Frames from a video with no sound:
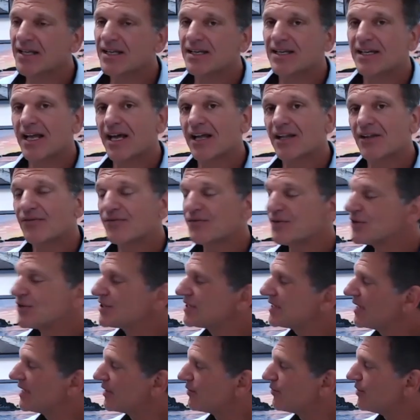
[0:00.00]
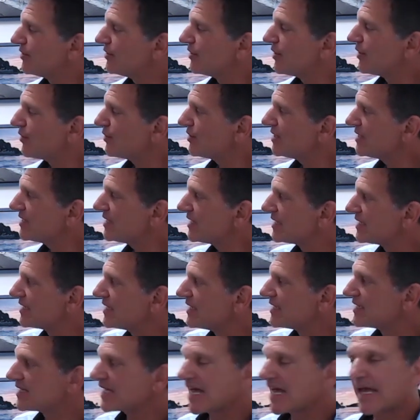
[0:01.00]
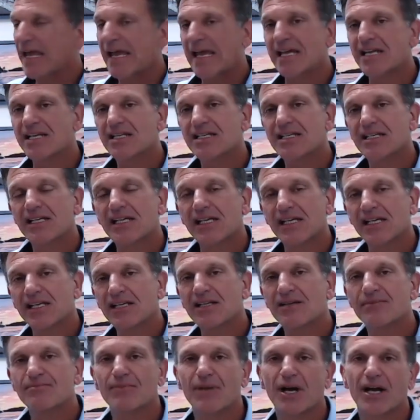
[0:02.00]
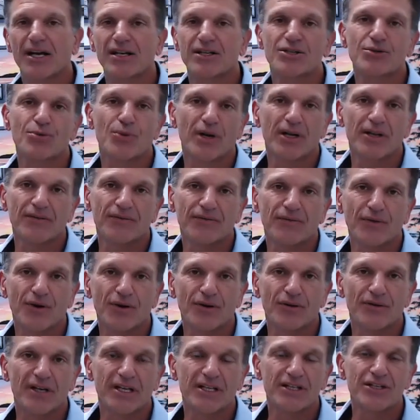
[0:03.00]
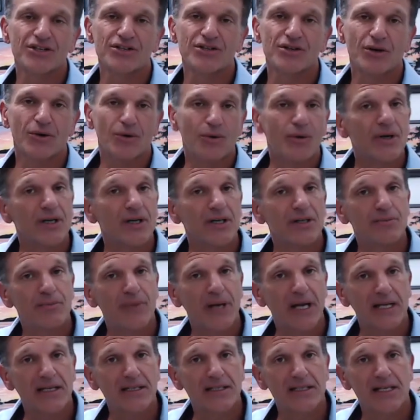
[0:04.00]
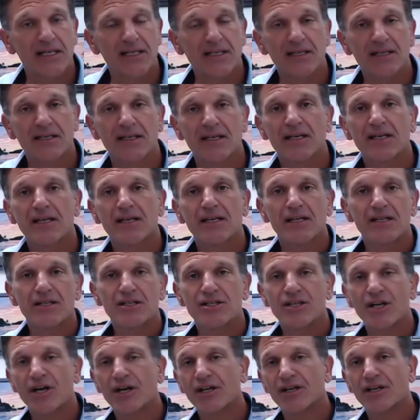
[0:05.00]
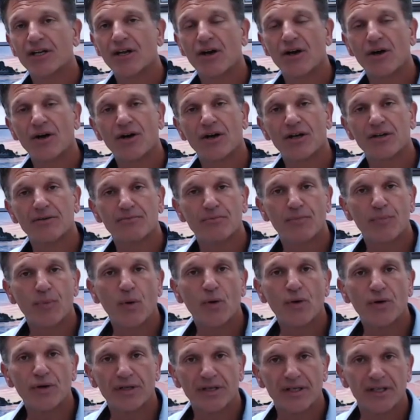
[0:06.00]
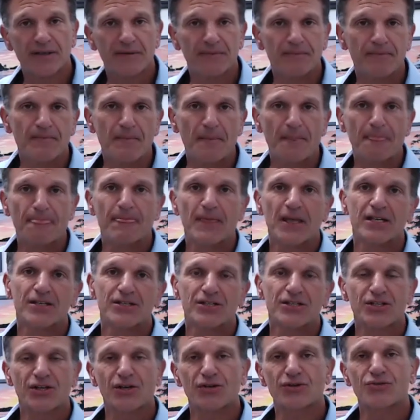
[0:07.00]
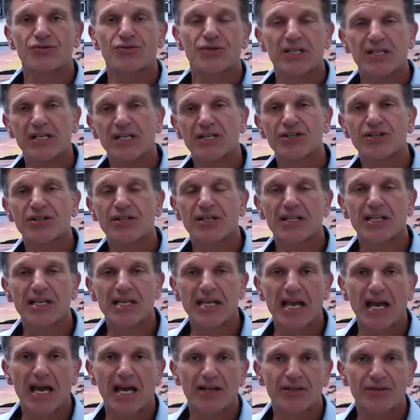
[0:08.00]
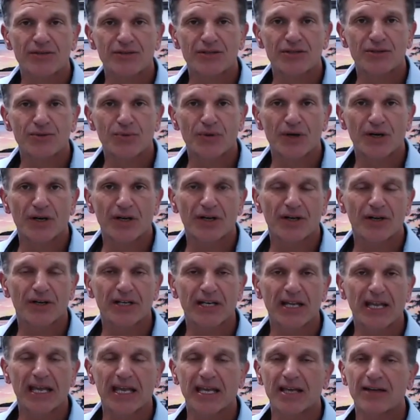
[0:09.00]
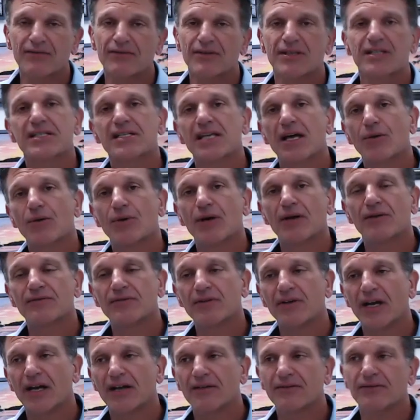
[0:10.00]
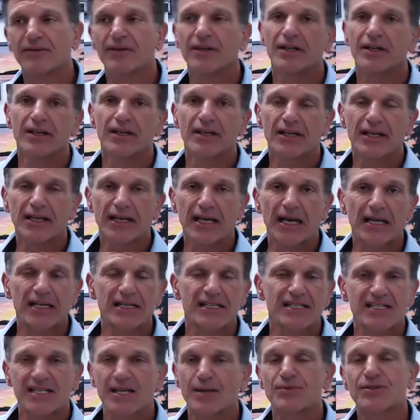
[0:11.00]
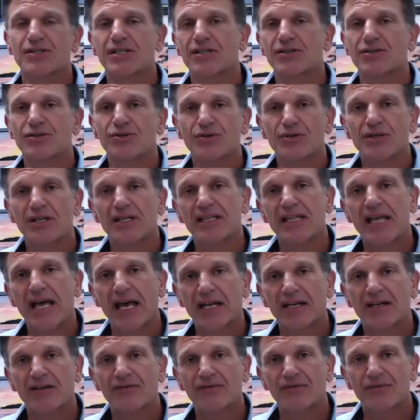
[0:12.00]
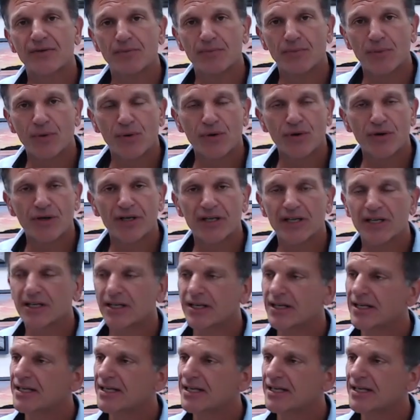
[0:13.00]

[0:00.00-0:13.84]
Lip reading: Now, the first thing we'll notice, this is an 18 by 24-inch oil painting done on board. So traditionally, I used to work on canvas. However, I've kind of substituted that for board.